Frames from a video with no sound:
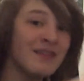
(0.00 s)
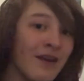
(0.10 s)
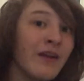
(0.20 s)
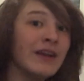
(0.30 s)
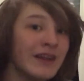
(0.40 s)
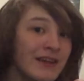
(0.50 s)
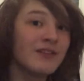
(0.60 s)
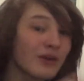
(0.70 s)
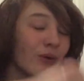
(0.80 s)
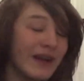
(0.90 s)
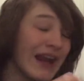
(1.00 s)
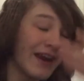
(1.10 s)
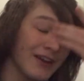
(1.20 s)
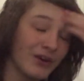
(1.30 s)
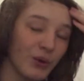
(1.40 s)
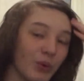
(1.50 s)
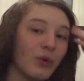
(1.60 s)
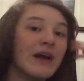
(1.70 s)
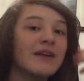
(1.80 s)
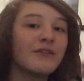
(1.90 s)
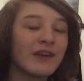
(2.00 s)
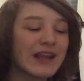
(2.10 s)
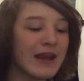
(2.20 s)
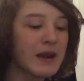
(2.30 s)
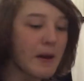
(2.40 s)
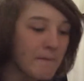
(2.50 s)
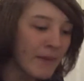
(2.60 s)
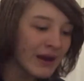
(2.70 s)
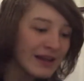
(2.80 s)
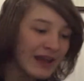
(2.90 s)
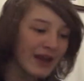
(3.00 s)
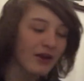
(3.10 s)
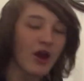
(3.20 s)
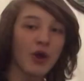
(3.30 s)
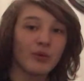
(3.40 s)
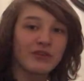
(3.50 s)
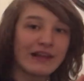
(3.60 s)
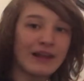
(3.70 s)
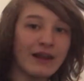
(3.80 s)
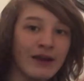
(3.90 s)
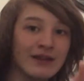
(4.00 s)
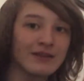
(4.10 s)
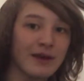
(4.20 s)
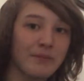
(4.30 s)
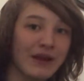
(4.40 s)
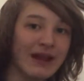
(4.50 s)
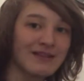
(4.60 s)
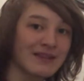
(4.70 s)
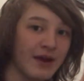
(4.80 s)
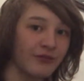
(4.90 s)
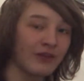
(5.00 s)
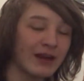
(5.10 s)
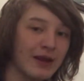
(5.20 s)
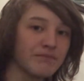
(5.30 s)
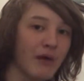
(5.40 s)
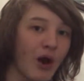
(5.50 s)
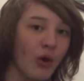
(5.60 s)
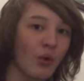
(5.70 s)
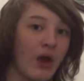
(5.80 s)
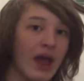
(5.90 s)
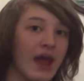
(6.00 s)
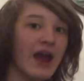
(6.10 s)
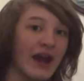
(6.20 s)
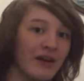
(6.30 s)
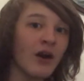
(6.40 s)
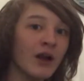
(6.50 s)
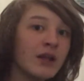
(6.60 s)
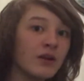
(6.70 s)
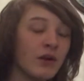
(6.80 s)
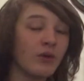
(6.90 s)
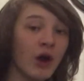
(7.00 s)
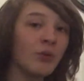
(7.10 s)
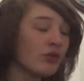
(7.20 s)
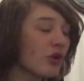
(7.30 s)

90 degree angle. Freaking my leg was lined up against that freaking pole. And I knew I was